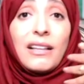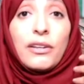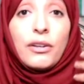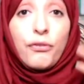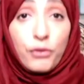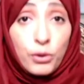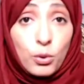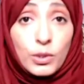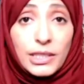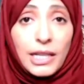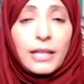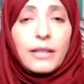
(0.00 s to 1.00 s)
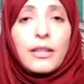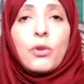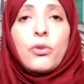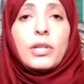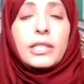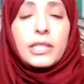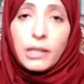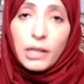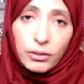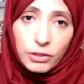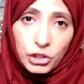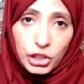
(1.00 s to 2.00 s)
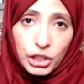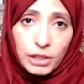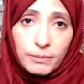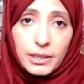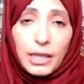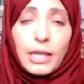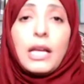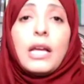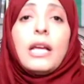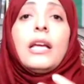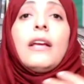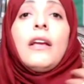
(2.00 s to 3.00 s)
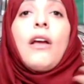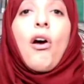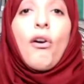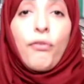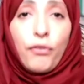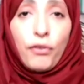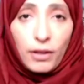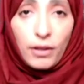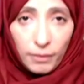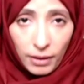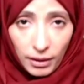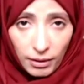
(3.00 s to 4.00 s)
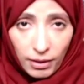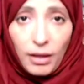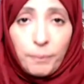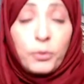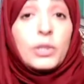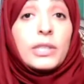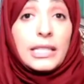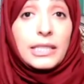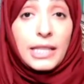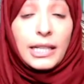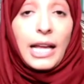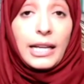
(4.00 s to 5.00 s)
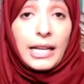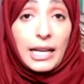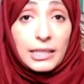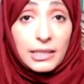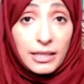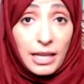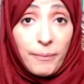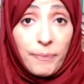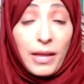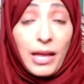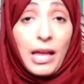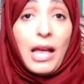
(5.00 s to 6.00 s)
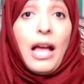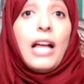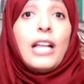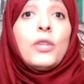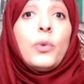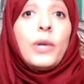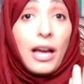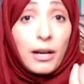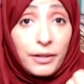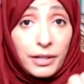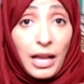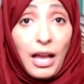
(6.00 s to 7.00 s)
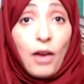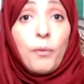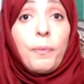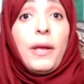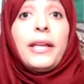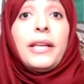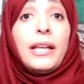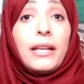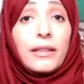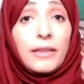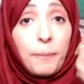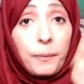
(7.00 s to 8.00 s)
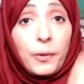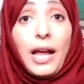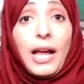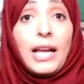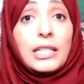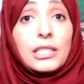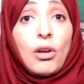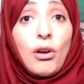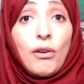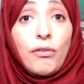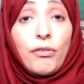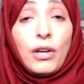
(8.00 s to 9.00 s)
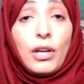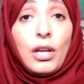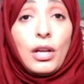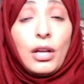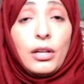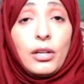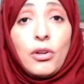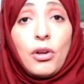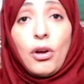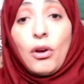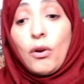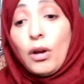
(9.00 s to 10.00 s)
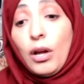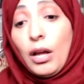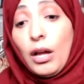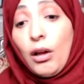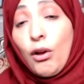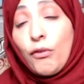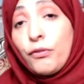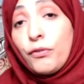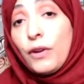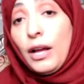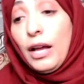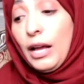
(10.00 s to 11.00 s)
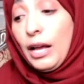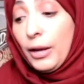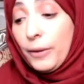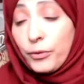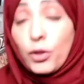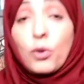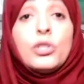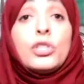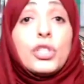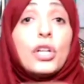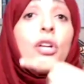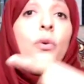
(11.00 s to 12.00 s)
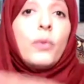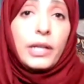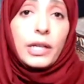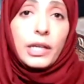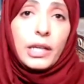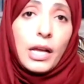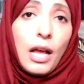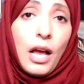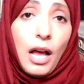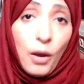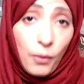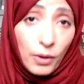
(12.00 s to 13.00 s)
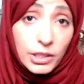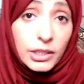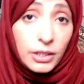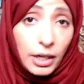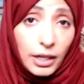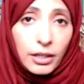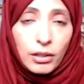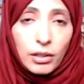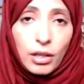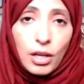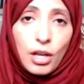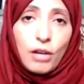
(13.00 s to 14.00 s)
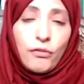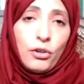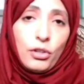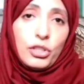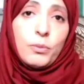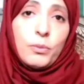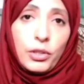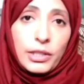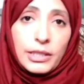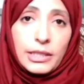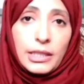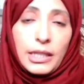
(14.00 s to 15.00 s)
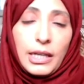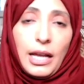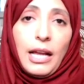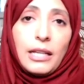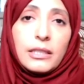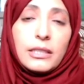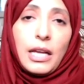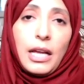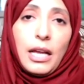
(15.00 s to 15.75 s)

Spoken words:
refusing the authoritarian regimes, of protesting against them. And we are now paying the price of, you know, of continuing our struggle for democracy and